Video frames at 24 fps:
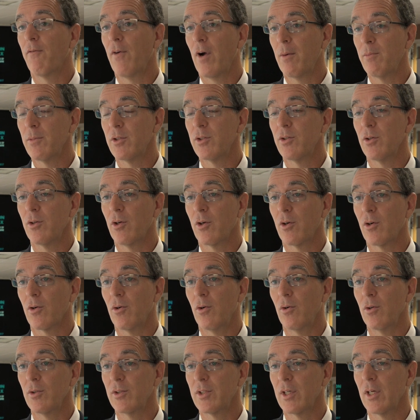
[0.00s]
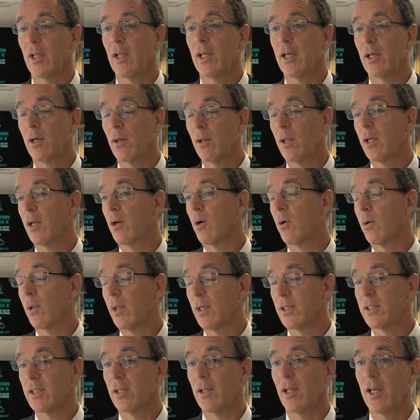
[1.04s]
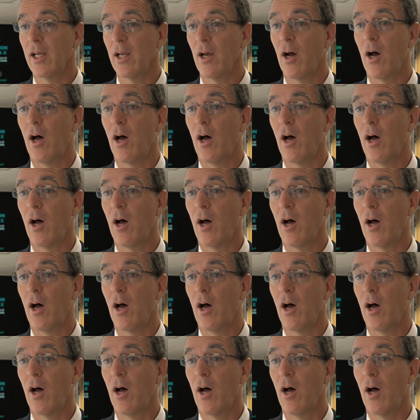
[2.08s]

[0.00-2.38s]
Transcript: pharmaceuticals illegally or illicitly